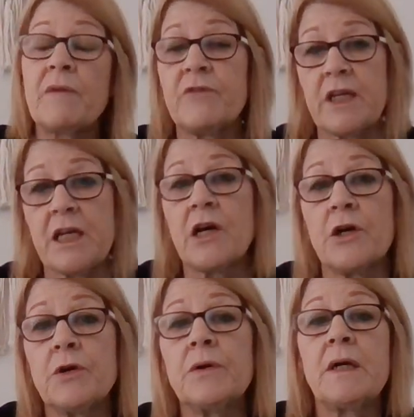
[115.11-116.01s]
a
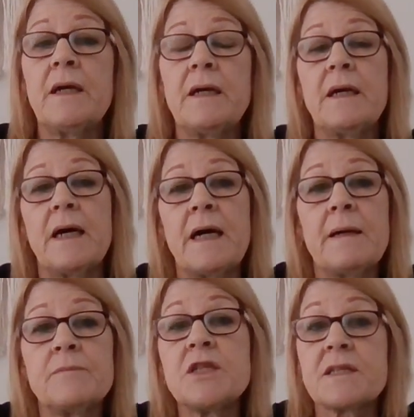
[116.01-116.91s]
video
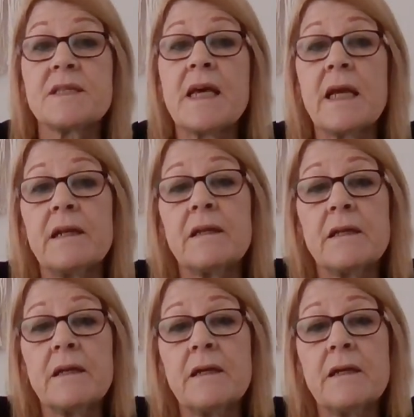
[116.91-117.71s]
just then